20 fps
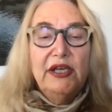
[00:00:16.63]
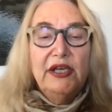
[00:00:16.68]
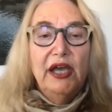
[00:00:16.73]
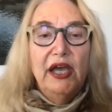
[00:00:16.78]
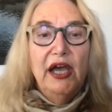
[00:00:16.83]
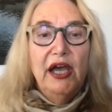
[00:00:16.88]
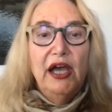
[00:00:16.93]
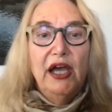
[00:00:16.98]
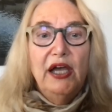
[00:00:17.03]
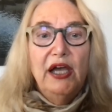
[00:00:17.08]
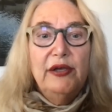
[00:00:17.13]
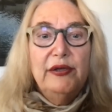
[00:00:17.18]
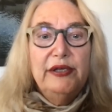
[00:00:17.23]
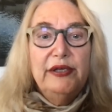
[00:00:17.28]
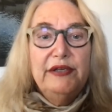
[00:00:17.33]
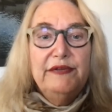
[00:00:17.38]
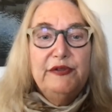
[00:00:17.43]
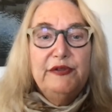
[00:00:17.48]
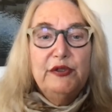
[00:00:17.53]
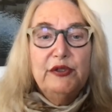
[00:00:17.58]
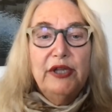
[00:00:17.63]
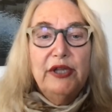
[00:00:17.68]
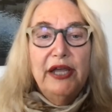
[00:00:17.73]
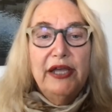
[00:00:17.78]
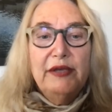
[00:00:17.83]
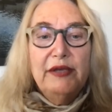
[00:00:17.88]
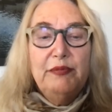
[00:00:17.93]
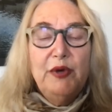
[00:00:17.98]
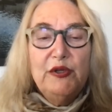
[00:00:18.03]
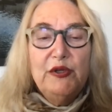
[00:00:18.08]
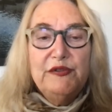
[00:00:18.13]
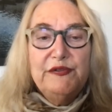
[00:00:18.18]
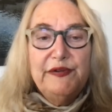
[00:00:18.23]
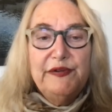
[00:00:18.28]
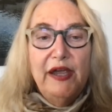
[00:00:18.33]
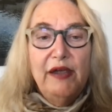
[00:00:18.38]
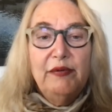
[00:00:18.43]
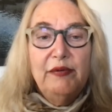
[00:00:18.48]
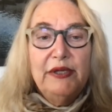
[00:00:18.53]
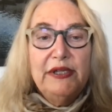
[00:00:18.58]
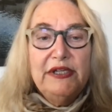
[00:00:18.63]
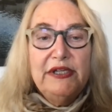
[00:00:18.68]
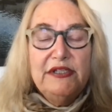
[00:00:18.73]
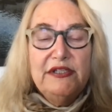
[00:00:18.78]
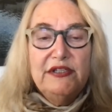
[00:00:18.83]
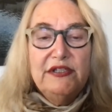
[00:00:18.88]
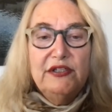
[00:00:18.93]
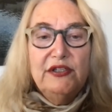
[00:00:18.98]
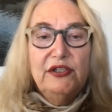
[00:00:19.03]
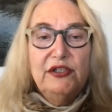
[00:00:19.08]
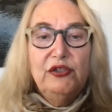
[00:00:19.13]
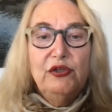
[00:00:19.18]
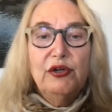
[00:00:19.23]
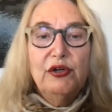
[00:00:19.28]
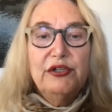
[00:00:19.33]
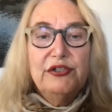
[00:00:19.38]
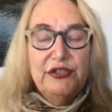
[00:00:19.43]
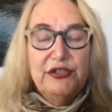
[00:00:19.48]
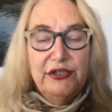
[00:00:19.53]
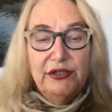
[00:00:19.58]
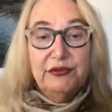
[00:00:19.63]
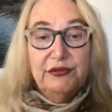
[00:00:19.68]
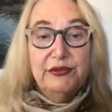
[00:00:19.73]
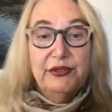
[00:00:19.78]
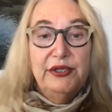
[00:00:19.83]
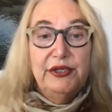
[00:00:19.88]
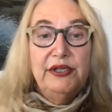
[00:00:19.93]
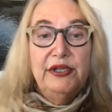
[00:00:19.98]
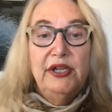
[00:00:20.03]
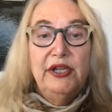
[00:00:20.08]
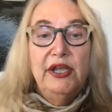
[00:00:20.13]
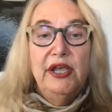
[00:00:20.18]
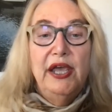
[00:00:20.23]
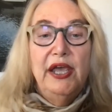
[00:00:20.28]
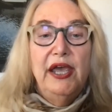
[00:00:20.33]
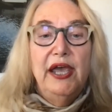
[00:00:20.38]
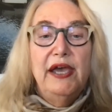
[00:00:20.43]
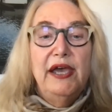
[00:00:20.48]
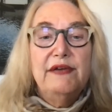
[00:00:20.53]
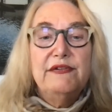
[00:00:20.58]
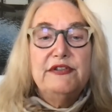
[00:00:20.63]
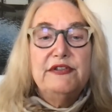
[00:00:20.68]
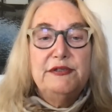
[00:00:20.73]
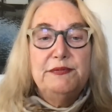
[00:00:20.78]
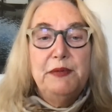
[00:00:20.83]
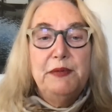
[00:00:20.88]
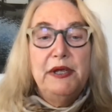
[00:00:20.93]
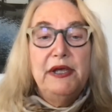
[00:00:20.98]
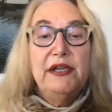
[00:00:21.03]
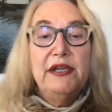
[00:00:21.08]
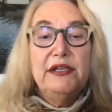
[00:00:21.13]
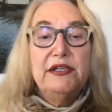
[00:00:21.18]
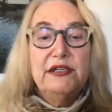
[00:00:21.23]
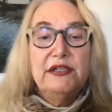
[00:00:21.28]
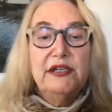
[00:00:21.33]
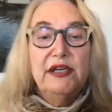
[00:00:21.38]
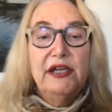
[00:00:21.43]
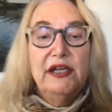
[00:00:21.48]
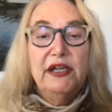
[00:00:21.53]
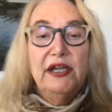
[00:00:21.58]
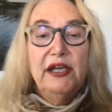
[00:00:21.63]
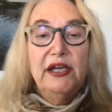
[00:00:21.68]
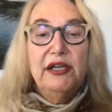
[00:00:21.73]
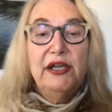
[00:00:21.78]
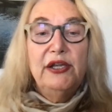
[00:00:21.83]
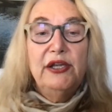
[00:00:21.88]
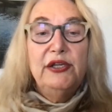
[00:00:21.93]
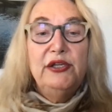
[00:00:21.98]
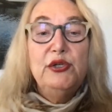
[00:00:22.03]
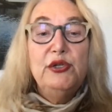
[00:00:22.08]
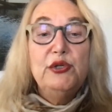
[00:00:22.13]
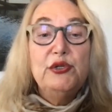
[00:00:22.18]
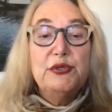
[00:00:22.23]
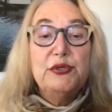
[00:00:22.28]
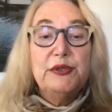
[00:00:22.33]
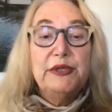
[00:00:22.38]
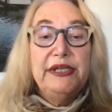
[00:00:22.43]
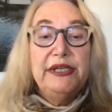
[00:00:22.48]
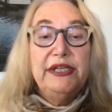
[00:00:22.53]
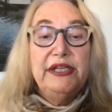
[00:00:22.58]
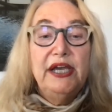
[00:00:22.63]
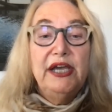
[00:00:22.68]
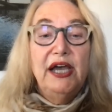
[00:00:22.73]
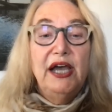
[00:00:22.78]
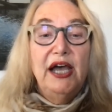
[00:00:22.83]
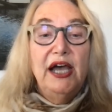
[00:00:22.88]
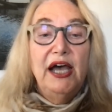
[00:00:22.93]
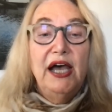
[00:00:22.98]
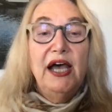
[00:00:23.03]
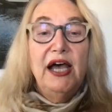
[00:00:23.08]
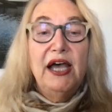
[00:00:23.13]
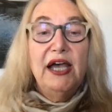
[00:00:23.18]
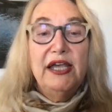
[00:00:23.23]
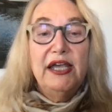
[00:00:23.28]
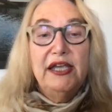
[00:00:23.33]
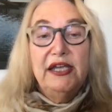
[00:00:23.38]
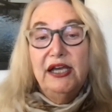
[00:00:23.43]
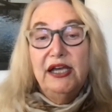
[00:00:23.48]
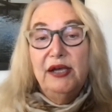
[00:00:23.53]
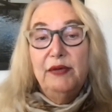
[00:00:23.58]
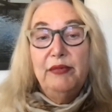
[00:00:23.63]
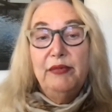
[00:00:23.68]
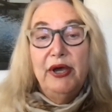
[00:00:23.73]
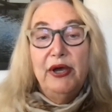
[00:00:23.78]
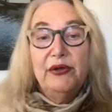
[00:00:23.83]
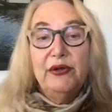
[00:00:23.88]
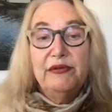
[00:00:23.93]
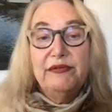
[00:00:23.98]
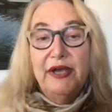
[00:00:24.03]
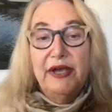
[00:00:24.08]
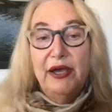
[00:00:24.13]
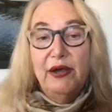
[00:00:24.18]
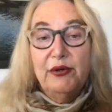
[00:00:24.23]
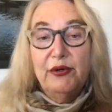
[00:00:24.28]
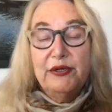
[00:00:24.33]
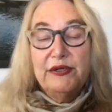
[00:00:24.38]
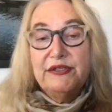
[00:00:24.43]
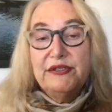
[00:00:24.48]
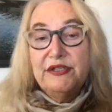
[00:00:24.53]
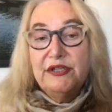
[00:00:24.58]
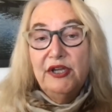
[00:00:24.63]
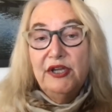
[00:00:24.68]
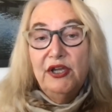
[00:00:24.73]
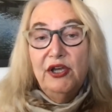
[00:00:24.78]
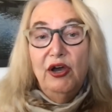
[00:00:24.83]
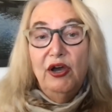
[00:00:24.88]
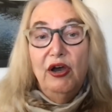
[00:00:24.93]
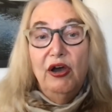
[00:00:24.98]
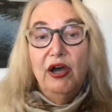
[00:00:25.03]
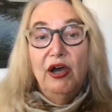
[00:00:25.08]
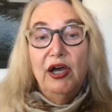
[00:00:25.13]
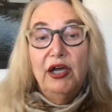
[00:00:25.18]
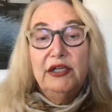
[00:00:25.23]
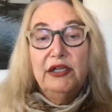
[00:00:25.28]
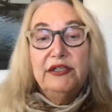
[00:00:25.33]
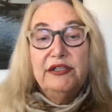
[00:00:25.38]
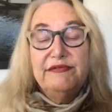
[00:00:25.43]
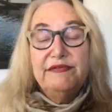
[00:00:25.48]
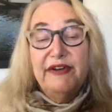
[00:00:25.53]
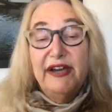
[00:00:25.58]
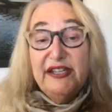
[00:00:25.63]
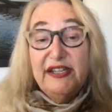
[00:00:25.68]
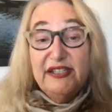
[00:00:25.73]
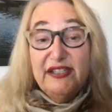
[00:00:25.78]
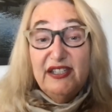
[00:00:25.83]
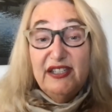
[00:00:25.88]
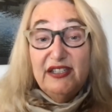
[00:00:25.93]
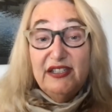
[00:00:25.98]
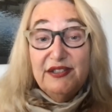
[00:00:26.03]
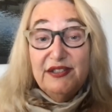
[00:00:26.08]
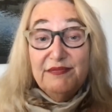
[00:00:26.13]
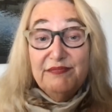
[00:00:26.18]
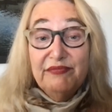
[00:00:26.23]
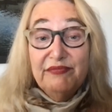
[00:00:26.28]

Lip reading: If you're like most families, your children have spent an unusually high amount of hours on devices